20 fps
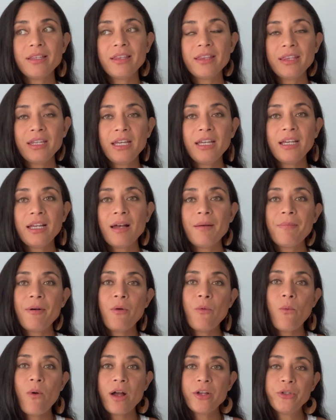think
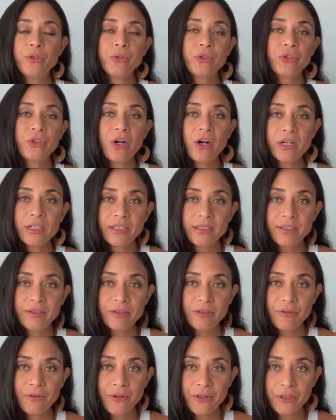about why you started in
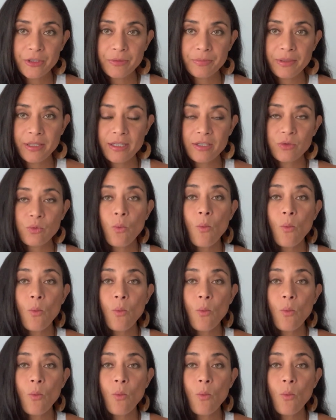the first place.